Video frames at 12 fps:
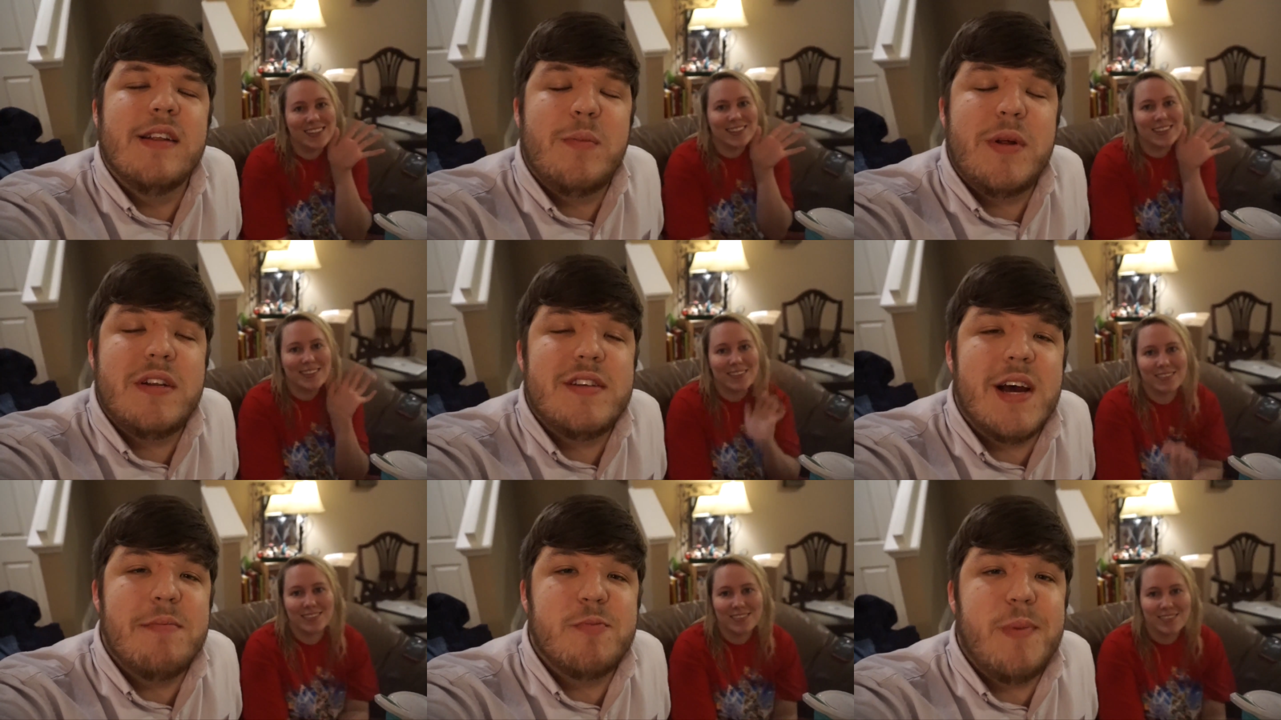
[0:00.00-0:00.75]
Speaker 1: a little bit
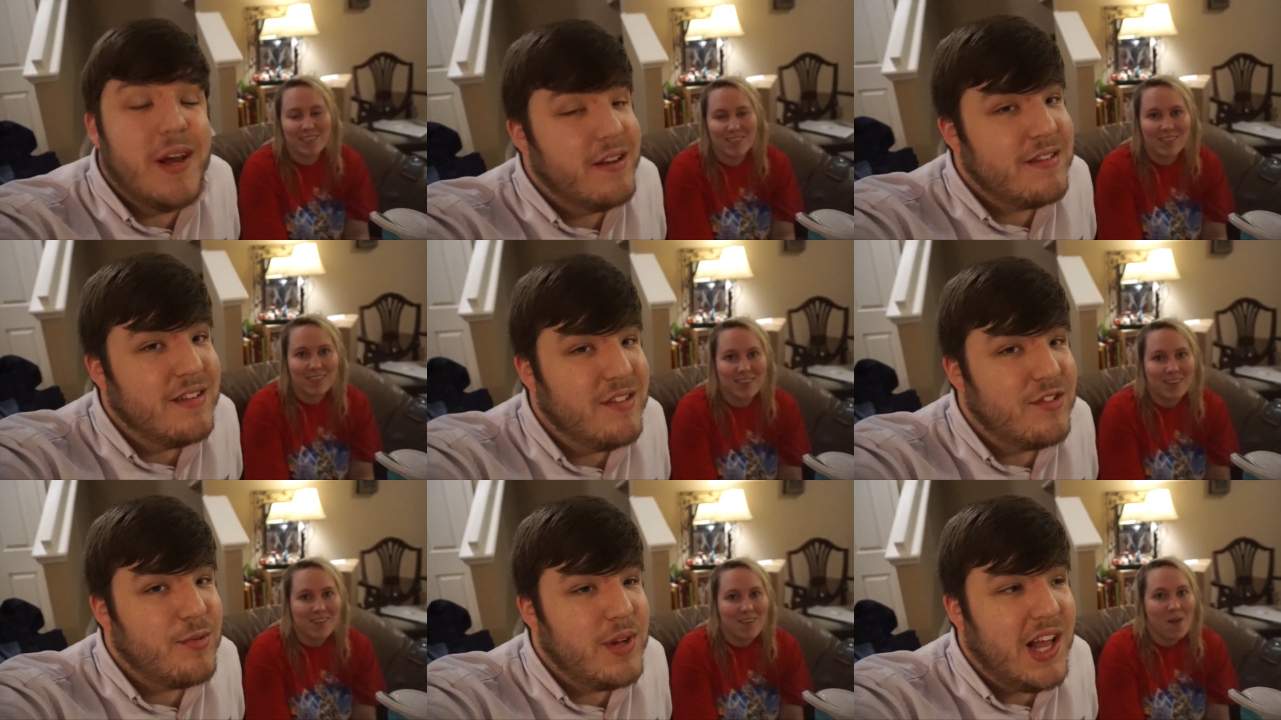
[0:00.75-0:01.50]
of time has passed
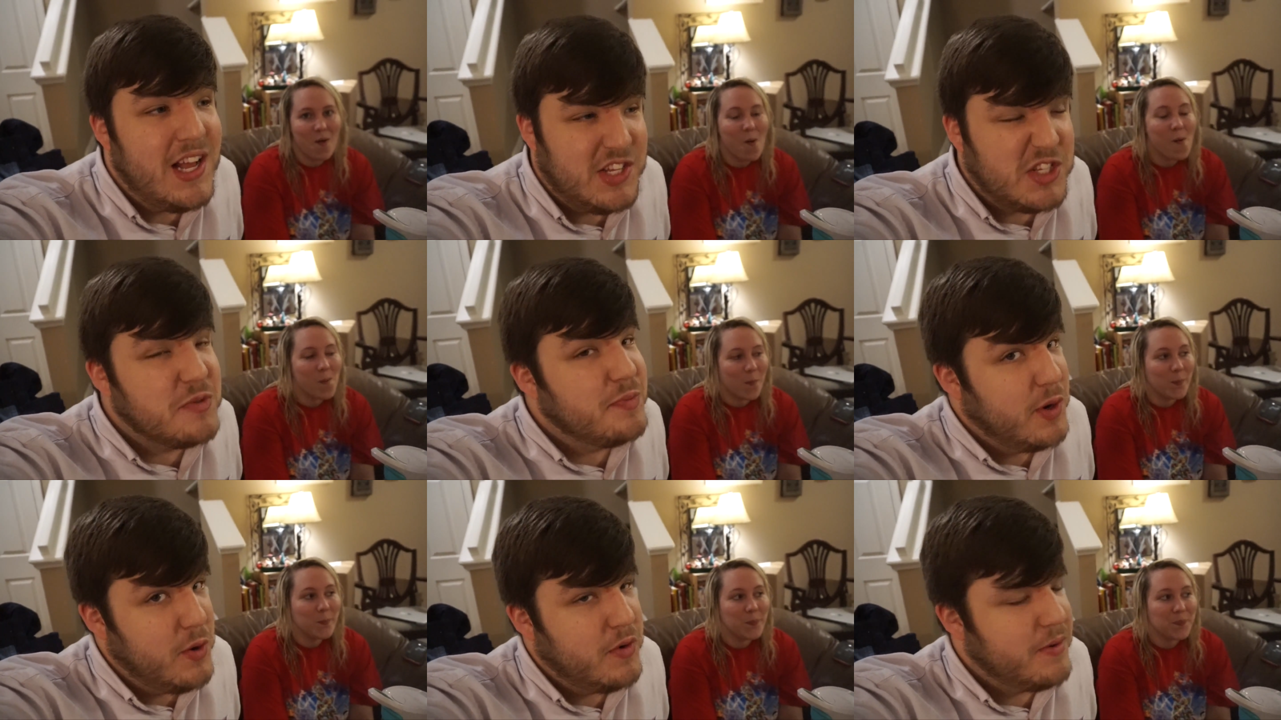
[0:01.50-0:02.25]
since we last
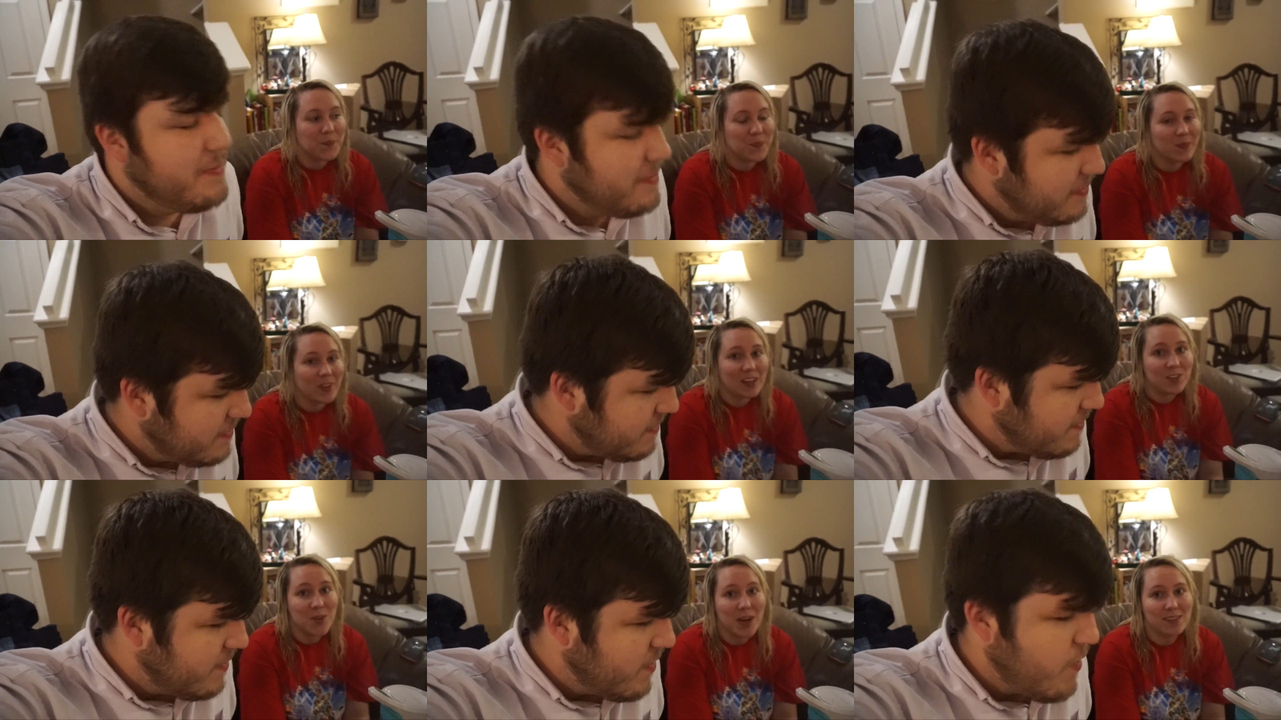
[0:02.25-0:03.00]
spoke.
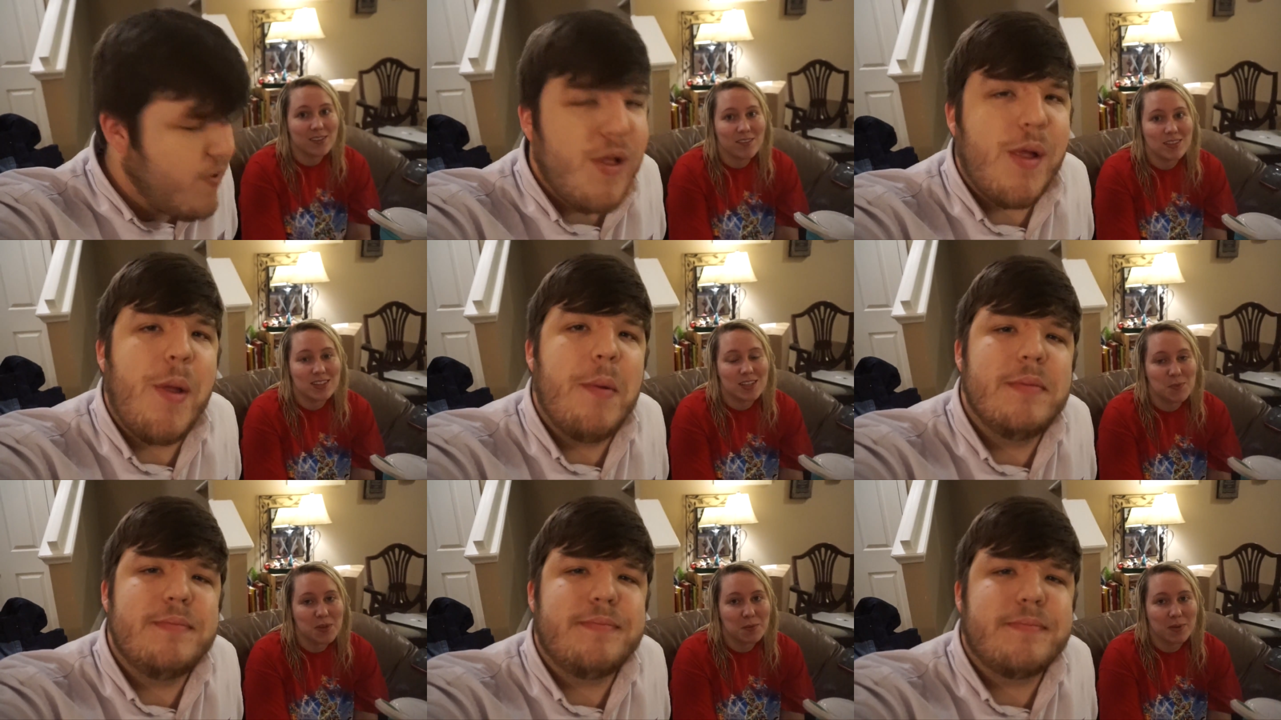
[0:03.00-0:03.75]
And you guys haven't
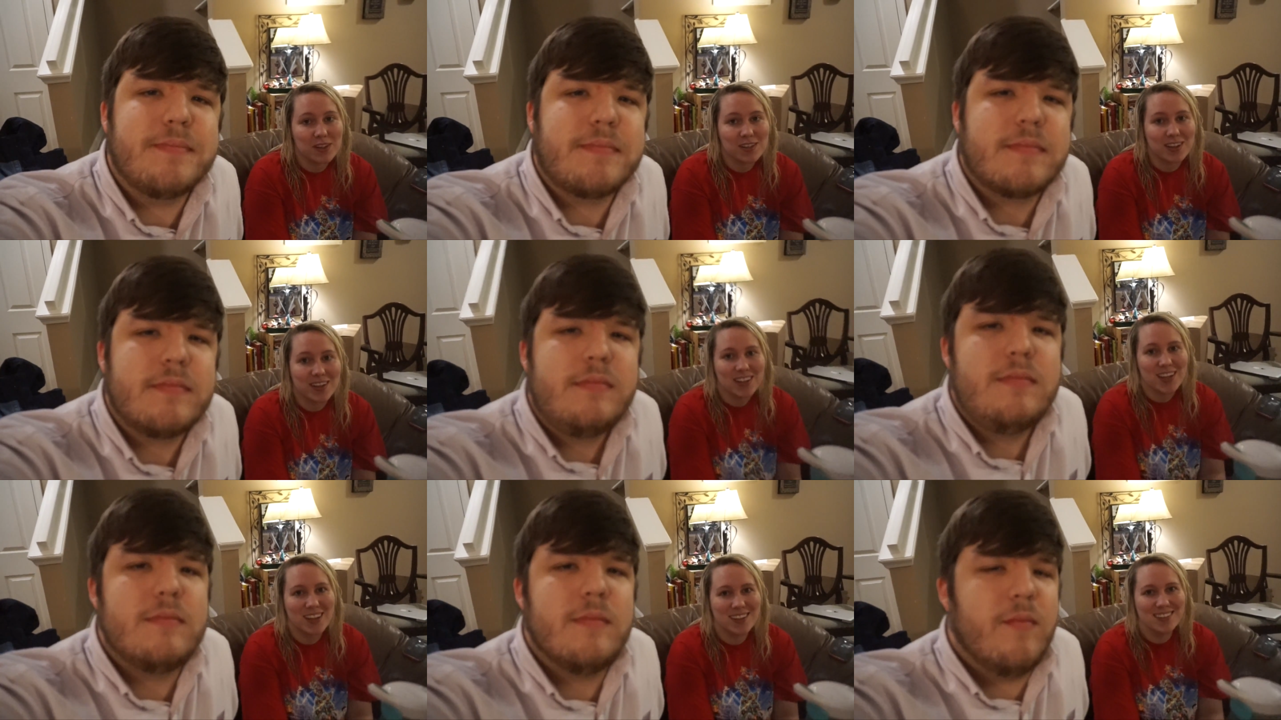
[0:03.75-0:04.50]
seen me much
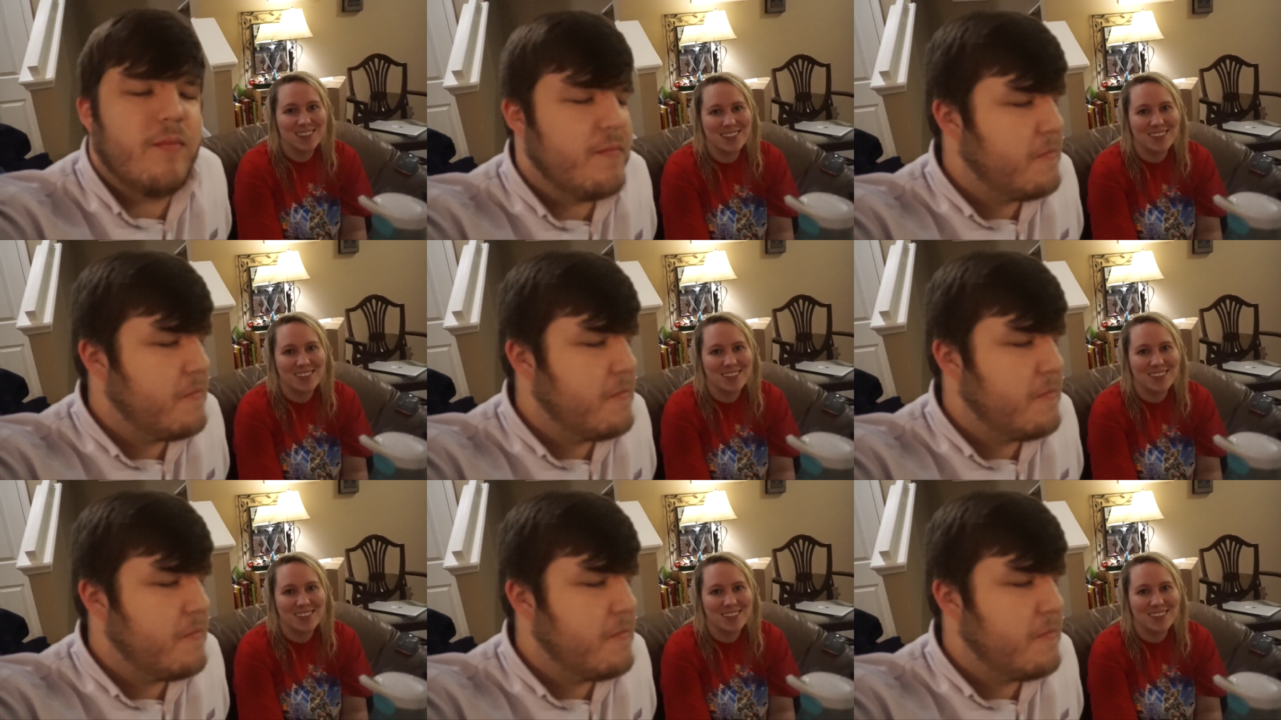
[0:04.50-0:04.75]
lately.